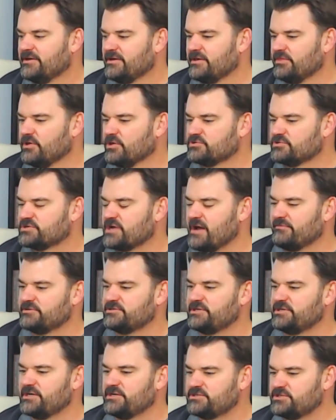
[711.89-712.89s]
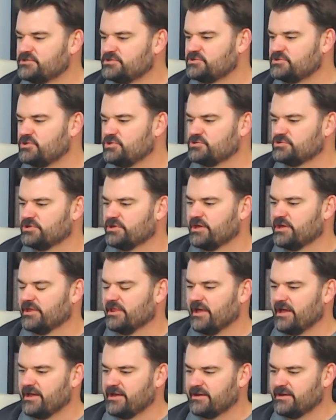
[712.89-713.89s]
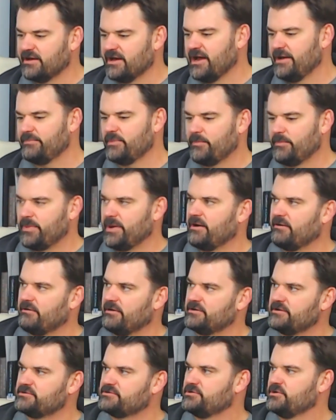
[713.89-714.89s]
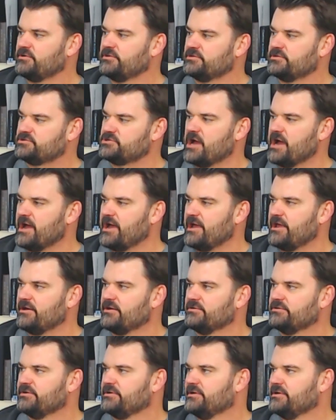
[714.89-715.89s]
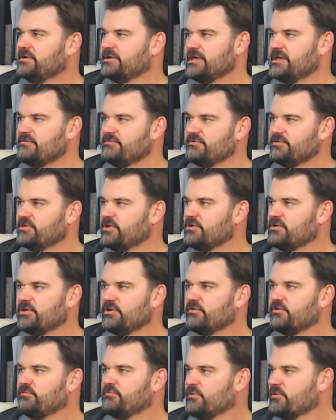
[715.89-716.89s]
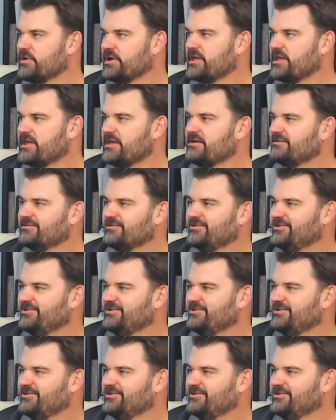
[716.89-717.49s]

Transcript: those conversations usually like, I'm the parent, you're the child, even though you're 40,